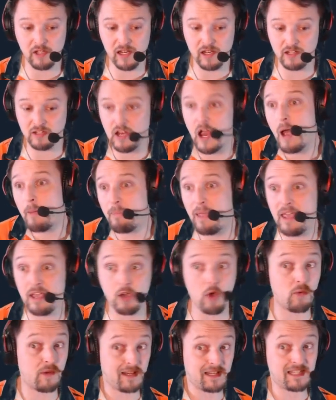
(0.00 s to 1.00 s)
get a top 8
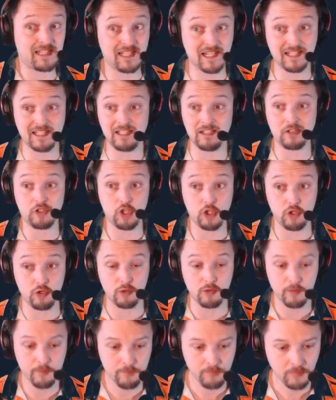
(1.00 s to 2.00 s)
going
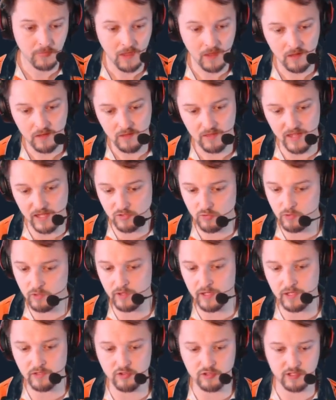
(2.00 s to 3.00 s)
6-2. That's
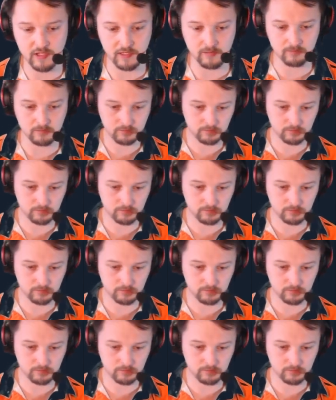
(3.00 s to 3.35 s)
really interesting.